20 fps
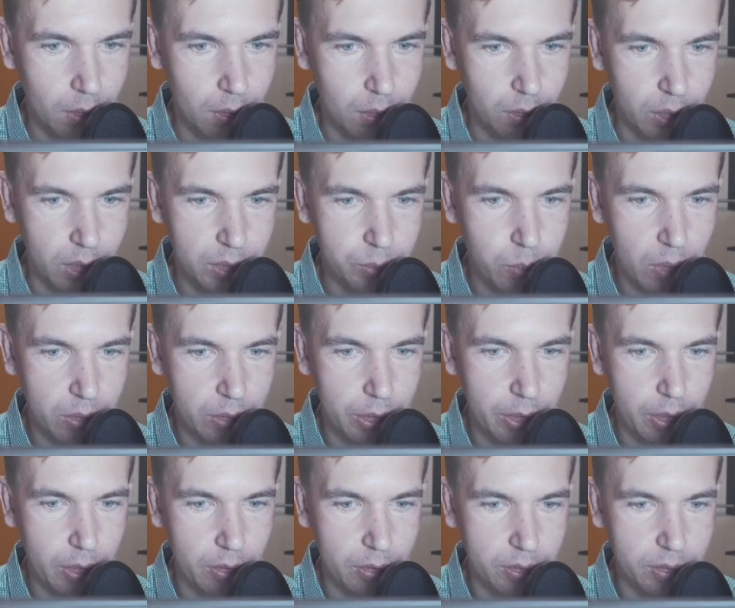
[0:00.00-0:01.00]
This one
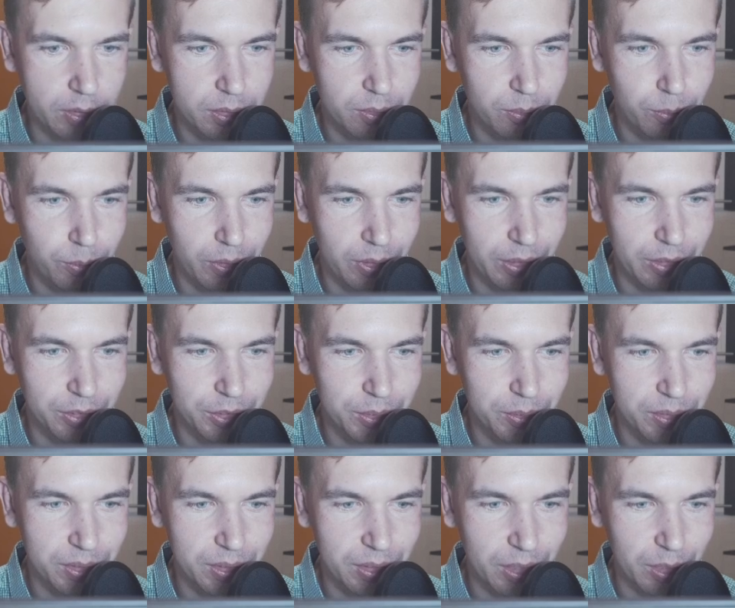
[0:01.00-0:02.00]
here is really
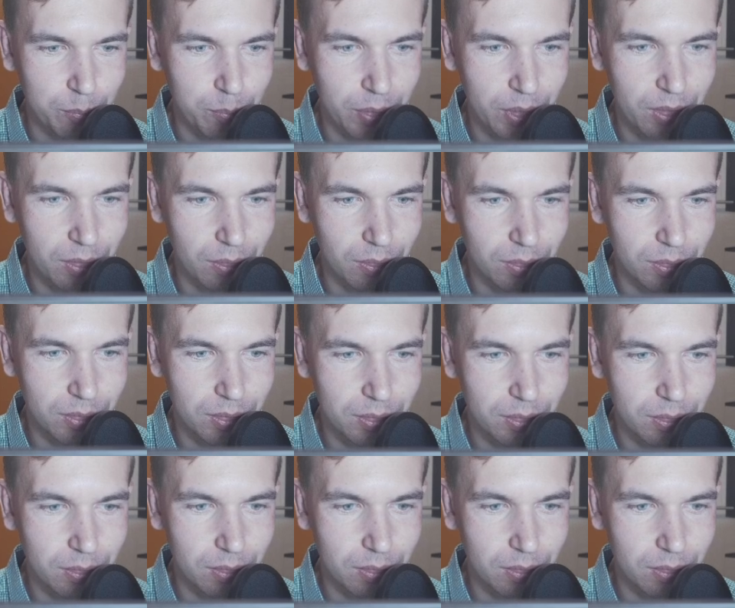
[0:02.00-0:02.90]
interesting because